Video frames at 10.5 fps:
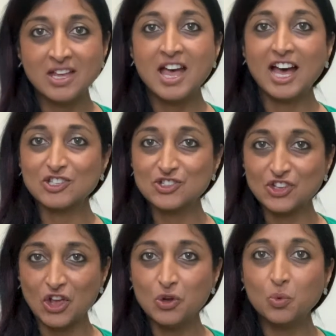And
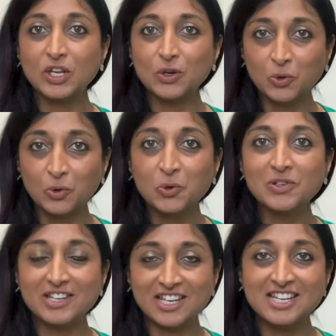so we all
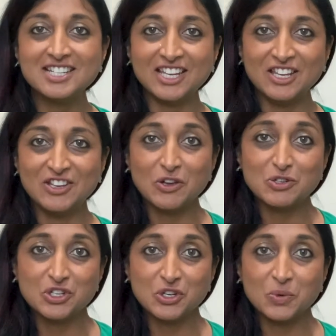need ego
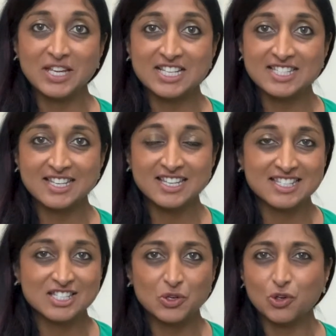to
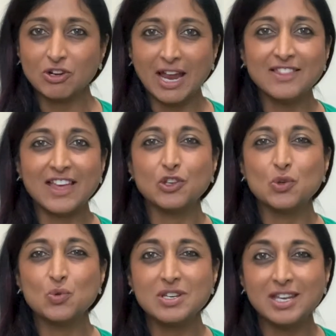exist, to create that
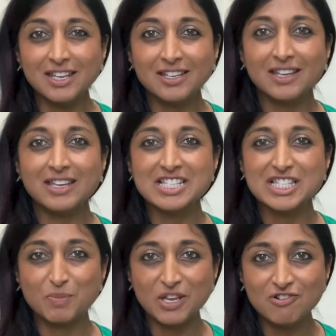unique
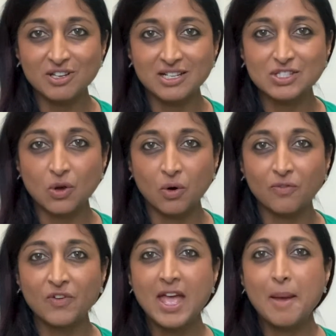experience
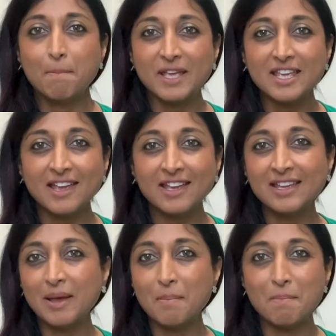of
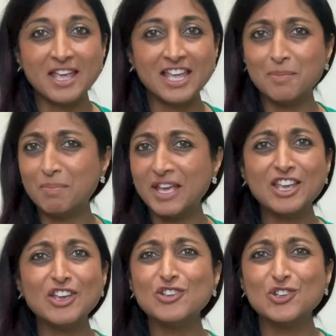being me,
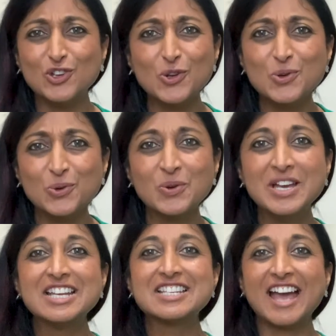being you,
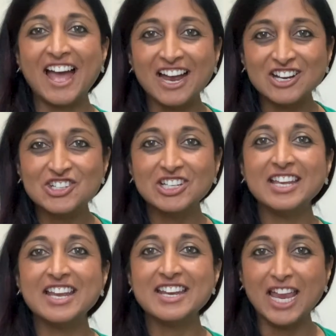to
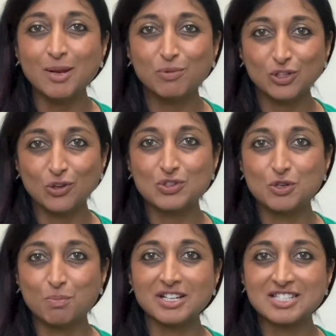actually enable you
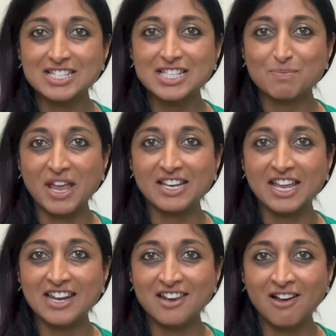to participate
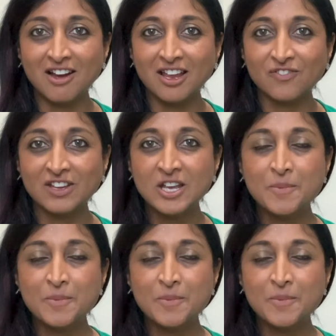in life.